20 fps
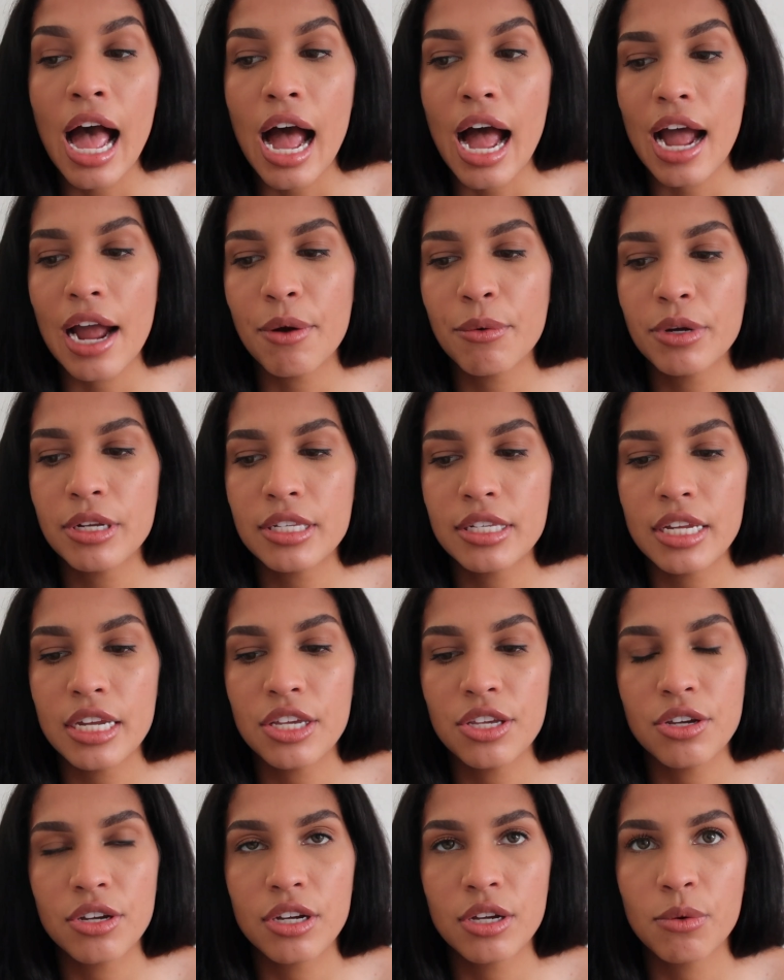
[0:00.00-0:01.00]
I would say
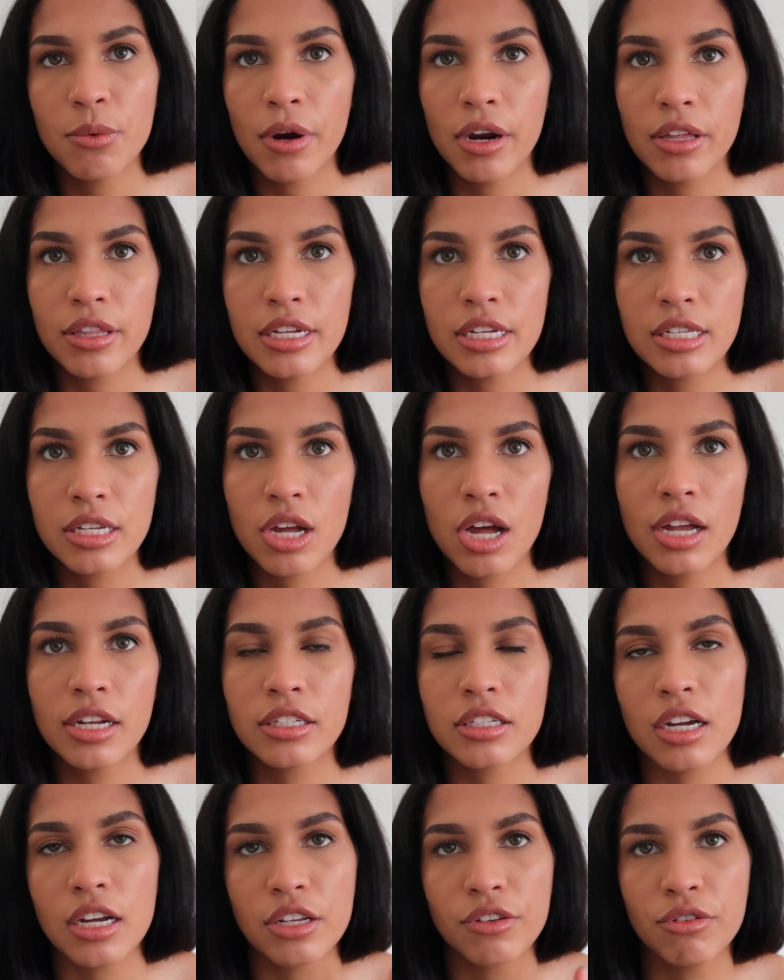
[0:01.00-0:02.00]
you could wear these
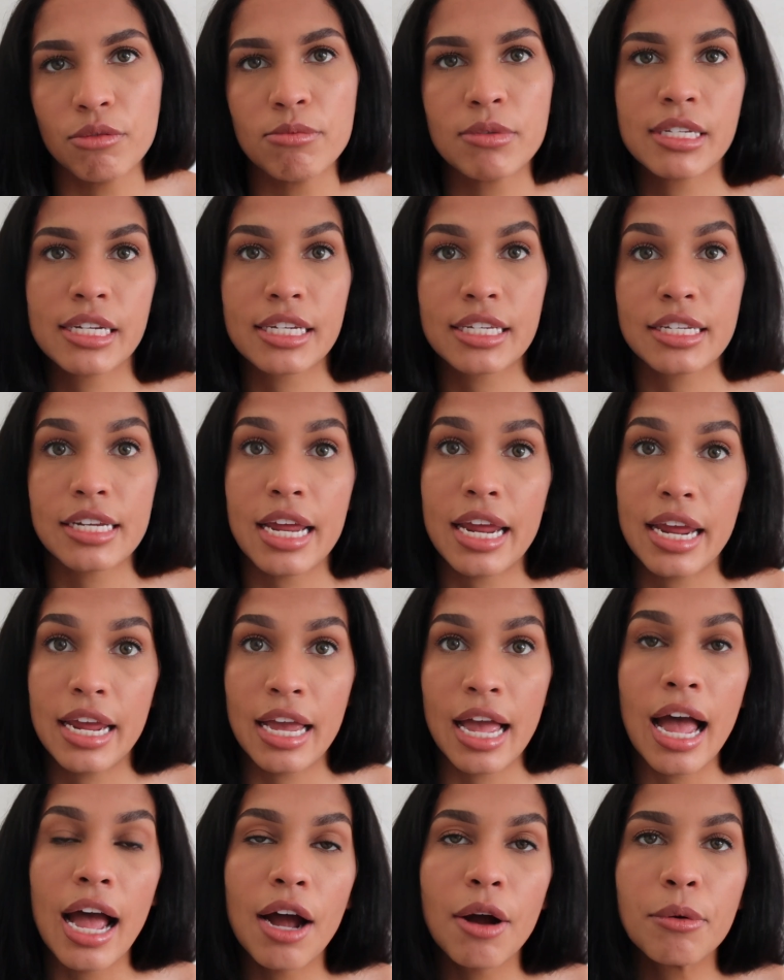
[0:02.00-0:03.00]
contacts from six to
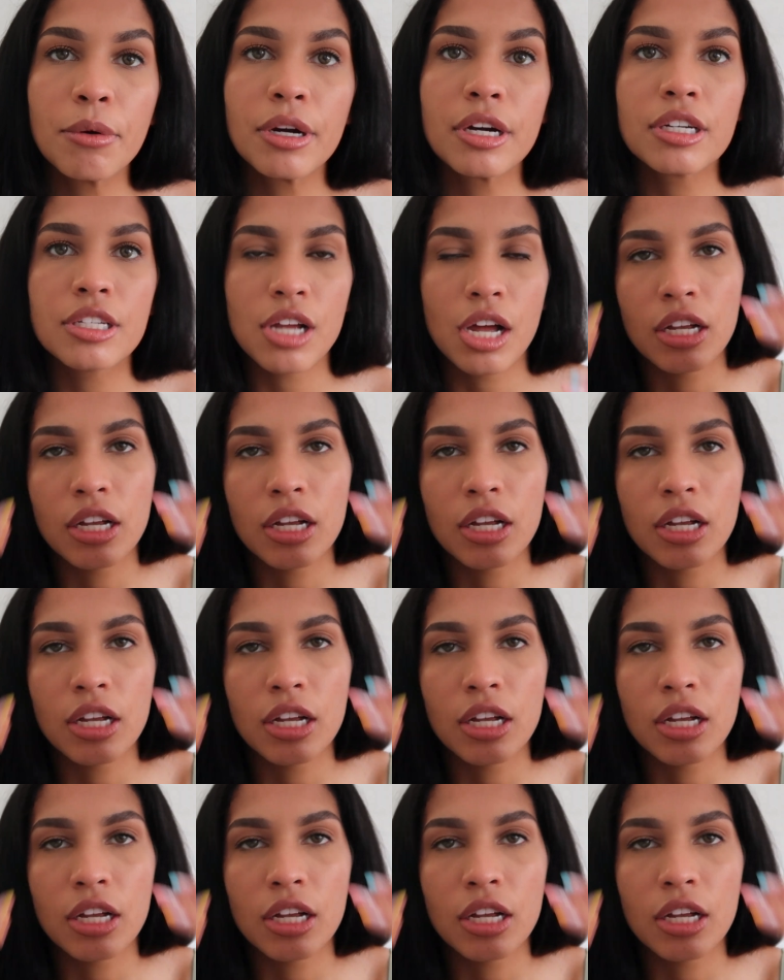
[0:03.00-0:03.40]
eight hours.